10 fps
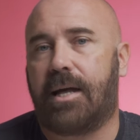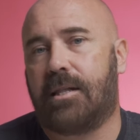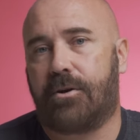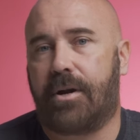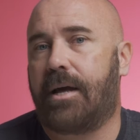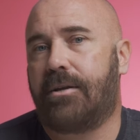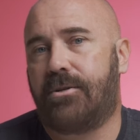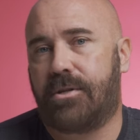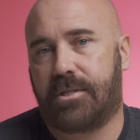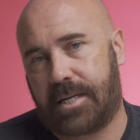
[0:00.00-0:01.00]
and learn how to
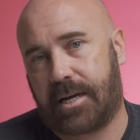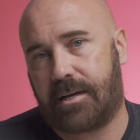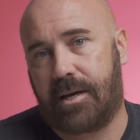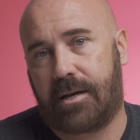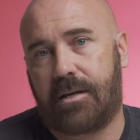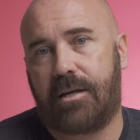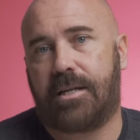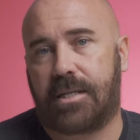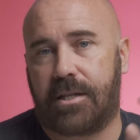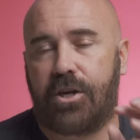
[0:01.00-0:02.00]
do this technique.
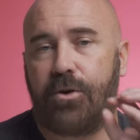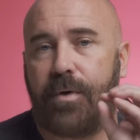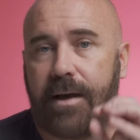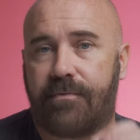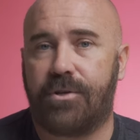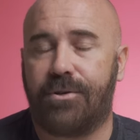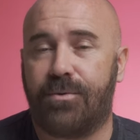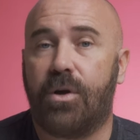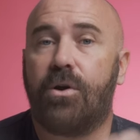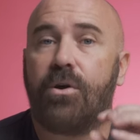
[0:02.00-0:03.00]
It's something you have to